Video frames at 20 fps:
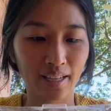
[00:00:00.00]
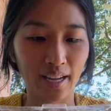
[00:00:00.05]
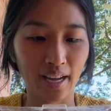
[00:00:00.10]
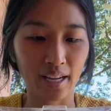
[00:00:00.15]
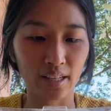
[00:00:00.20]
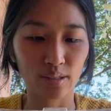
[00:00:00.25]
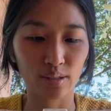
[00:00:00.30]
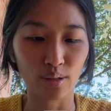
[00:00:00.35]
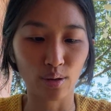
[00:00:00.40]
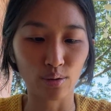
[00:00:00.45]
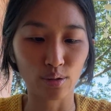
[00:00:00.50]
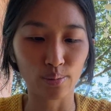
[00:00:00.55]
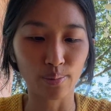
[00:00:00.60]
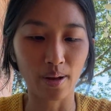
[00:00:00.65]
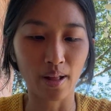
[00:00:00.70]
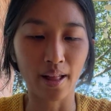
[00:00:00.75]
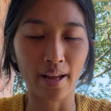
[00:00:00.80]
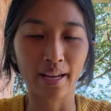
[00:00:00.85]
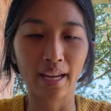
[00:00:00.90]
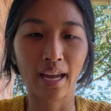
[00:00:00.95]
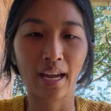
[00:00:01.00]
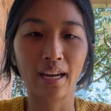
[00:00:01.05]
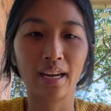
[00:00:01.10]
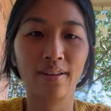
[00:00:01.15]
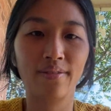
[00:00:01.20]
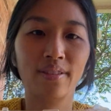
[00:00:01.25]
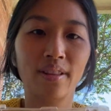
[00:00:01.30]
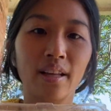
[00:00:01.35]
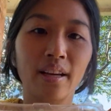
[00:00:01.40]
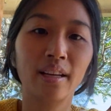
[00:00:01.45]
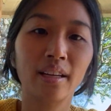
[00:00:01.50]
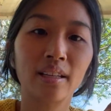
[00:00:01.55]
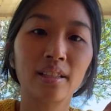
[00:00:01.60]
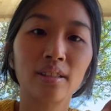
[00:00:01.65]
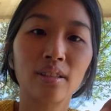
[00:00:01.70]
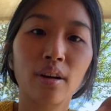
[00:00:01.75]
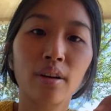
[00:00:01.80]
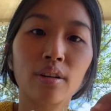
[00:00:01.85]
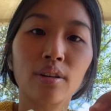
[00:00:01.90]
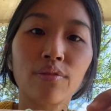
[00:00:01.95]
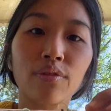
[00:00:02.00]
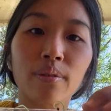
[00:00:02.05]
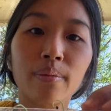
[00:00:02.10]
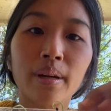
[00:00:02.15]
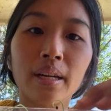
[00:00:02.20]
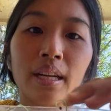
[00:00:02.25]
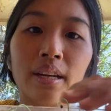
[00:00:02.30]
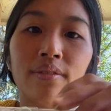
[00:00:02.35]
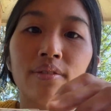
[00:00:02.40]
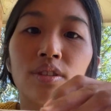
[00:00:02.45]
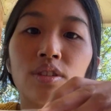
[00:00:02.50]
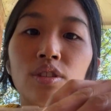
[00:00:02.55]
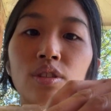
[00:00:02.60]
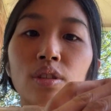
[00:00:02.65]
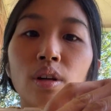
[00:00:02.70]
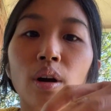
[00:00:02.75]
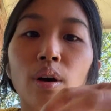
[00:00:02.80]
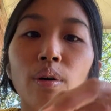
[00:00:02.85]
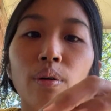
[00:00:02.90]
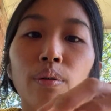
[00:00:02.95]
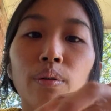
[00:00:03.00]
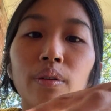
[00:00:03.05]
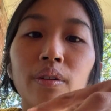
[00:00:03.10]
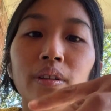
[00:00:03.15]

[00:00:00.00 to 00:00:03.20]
It's so small, I can't even it's hard for me to even show.